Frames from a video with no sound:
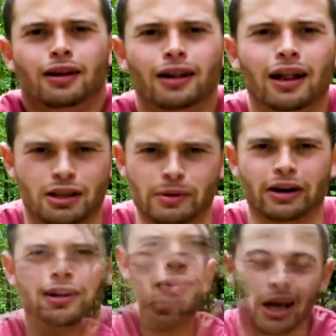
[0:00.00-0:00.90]
That's better.
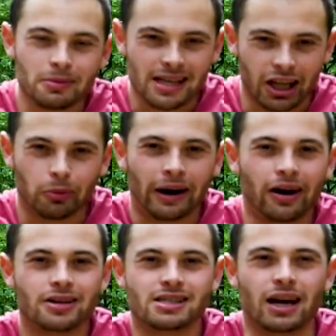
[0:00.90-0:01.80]
My name's Caleb
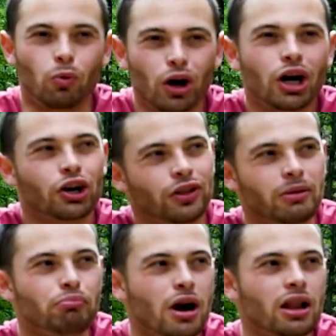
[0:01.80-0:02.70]
Harris, and I work under the
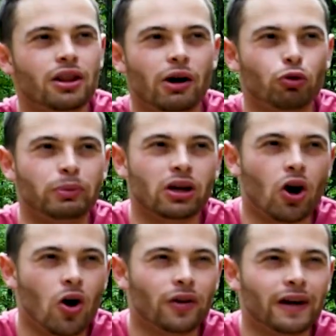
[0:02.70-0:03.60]
umbrella that would be
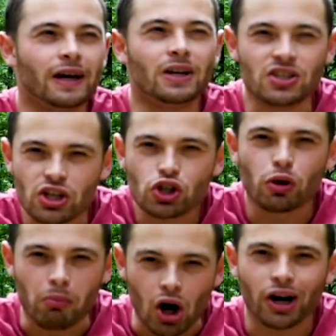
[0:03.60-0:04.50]
called Digital
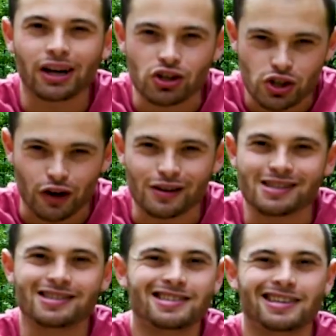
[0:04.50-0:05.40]
Marketing
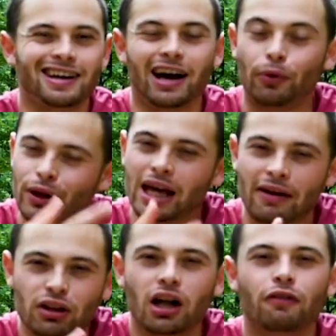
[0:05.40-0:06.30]
Services. I really have
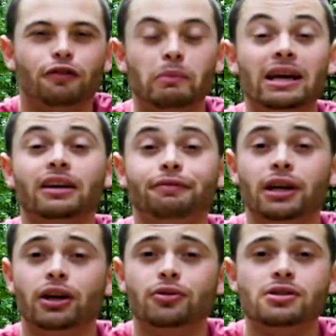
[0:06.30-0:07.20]
a love for making
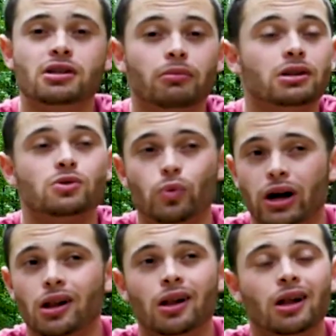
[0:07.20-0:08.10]
videos, but as
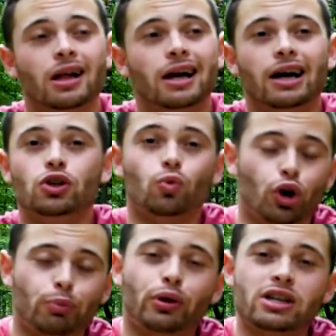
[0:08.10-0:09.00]
well, I do
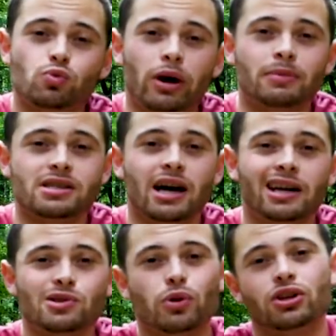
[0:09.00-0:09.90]
WordPress web design
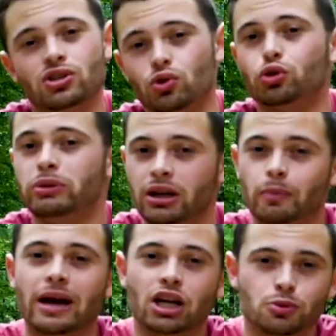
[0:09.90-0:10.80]
as well as social media
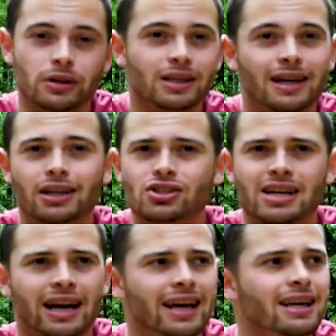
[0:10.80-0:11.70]
management, just
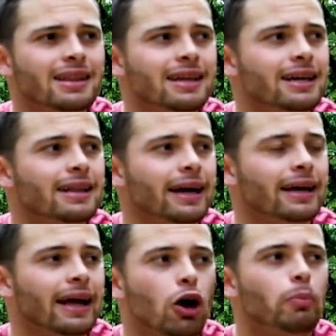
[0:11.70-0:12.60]
kind of anything that
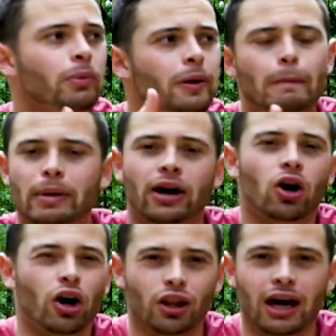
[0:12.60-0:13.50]
can help better
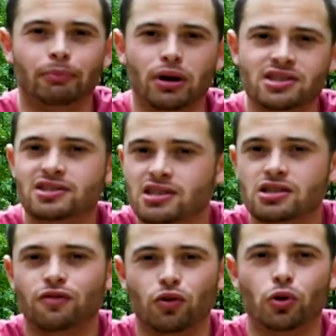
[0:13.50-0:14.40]
online
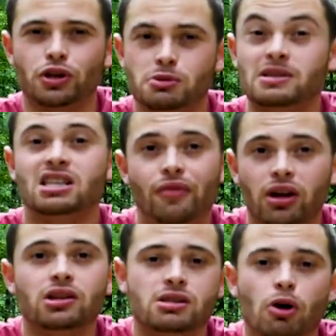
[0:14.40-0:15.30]
presences for
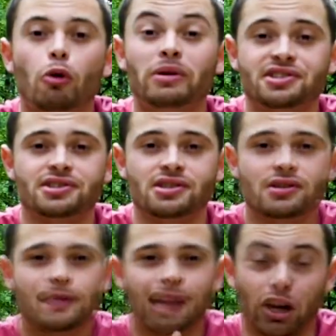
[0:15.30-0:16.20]
specifically small businesses.
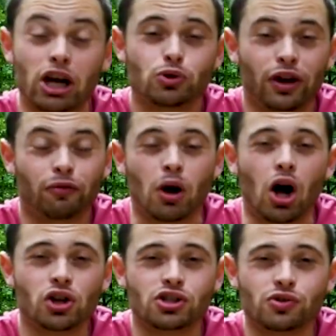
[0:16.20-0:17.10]
I graduated from
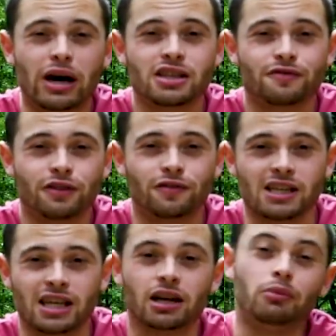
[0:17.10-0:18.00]
college in
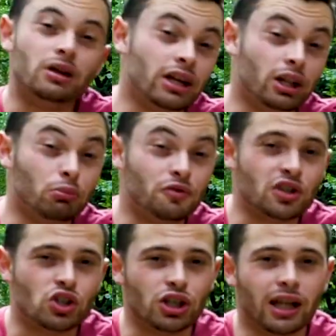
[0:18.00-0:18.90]
2015 and immediately moved to
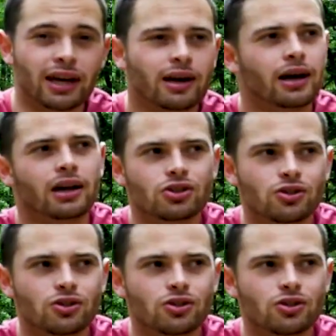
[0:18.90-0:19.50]
Chile. In